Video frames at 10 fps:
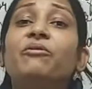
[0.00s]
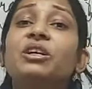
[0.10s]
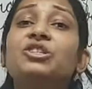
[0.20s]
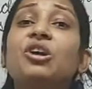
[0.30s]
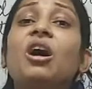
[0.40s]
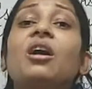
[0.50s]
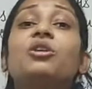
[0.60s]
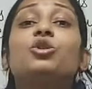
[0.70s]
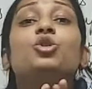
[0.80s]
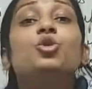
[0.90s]
which are
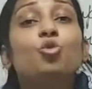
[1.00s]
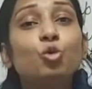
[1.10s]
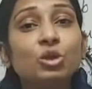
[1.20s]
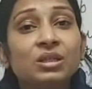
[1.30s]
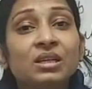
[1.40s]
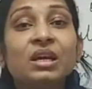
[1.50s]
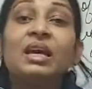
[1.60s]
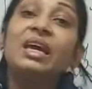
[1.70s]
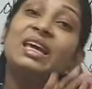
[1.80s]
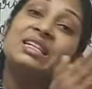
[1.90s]
used
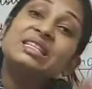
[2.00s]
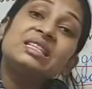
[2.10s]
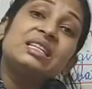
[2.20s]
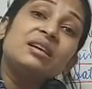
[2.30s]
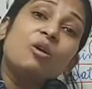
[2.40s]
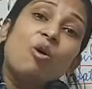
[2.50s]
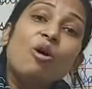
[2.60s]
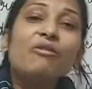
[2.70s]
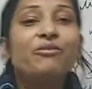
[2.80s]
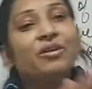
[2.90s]
instead
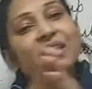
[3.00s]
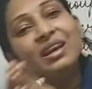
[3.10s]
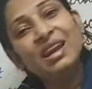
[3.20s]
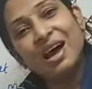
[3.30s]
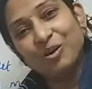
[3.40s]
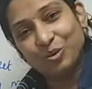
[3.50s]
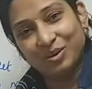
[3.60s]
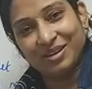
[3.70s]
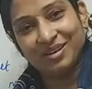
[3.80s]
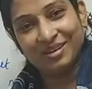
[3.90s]
of noun.
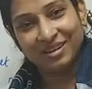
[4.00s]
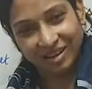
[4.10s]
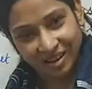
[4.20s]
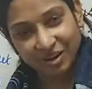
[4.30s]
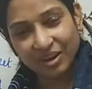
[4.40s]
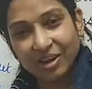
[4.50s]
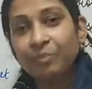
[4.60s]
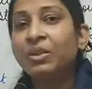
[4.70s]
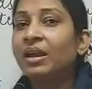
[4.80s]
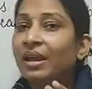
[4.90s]

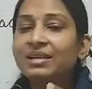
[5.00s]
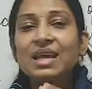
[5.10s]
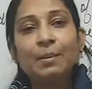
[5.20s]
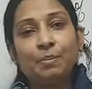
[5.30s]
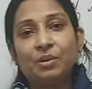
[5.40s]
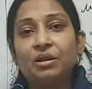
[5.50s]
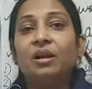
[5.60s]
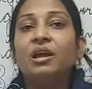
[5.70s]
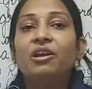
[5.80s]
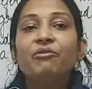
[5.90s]
Okay, example,
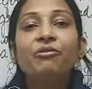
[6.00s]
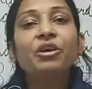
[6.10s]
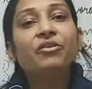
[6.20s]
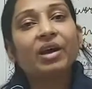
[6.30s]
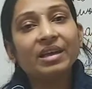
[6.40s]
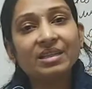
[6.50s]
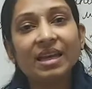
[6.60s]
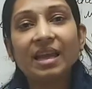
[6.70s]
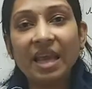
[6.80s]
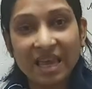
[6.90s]
if we write
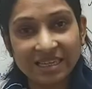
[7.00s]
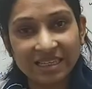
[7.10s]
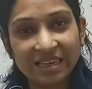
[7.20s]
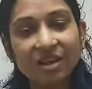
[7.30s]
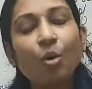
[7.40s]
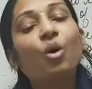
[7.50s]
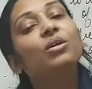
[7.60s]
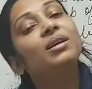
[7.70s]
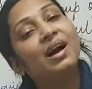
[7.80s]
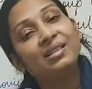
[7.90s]
an essay
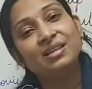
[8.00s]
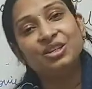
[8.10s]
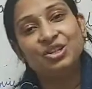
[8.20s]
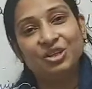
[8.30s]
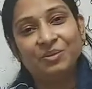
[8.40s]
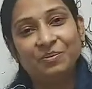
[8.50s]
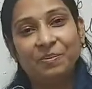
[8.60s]
on Gandhiji.